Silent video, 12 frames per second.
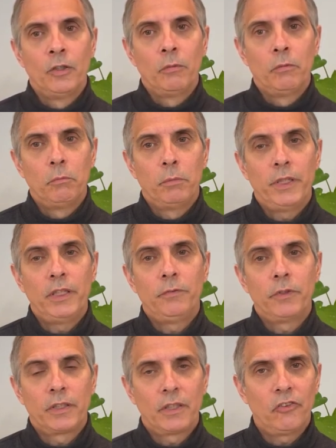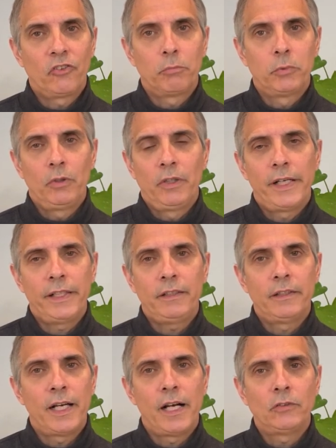But if you're comfortable lying
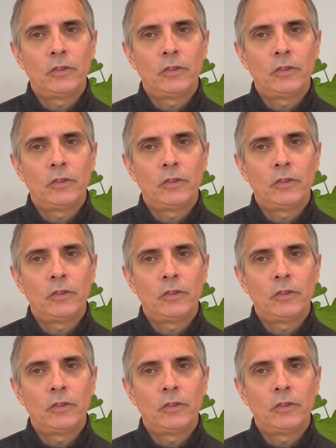down,